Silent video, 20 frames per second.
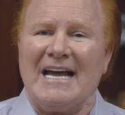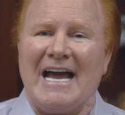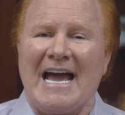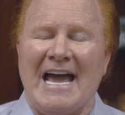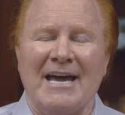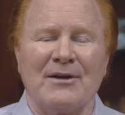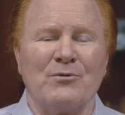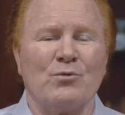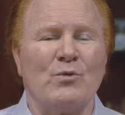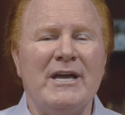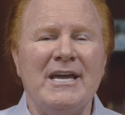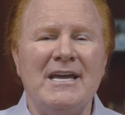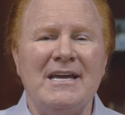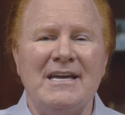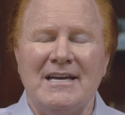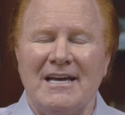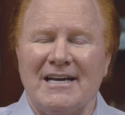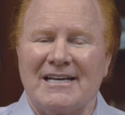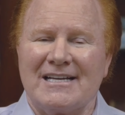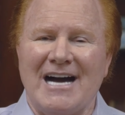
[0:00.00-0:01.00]
And
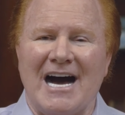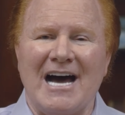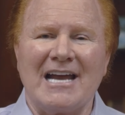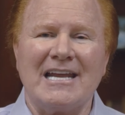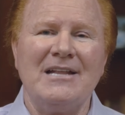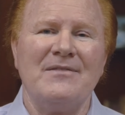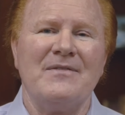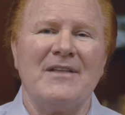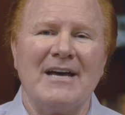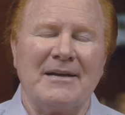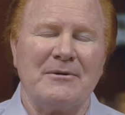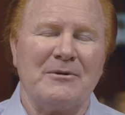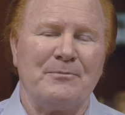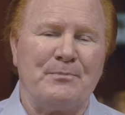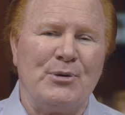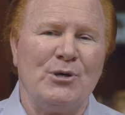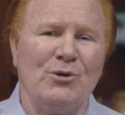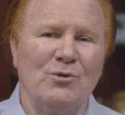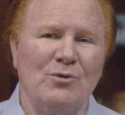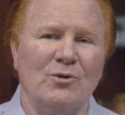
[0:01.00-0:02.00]
we got in that
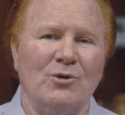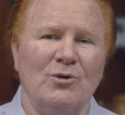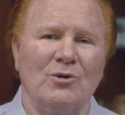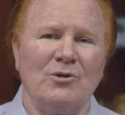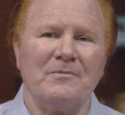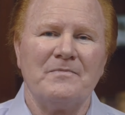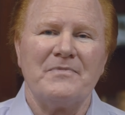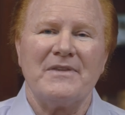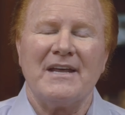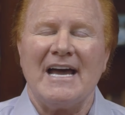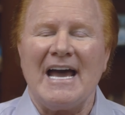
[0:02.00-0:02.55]
pool